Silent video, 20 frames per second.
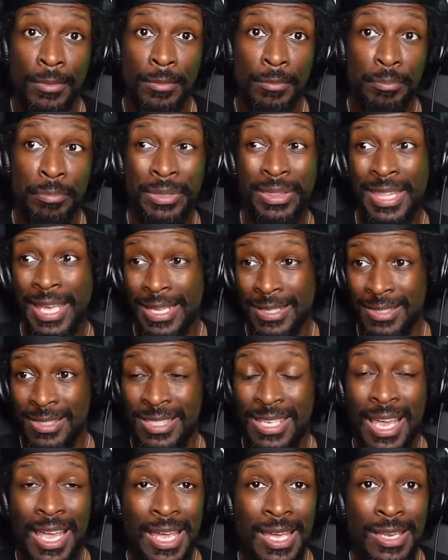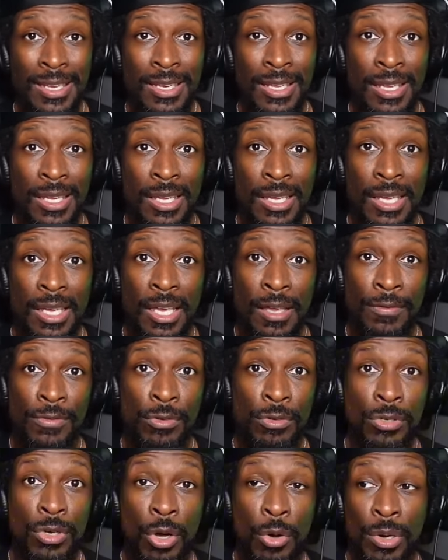But that said, if you
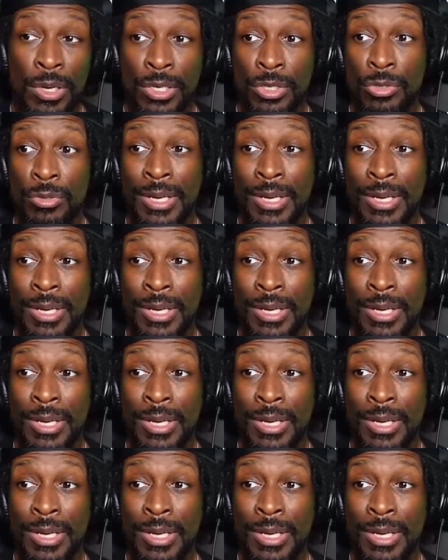go and do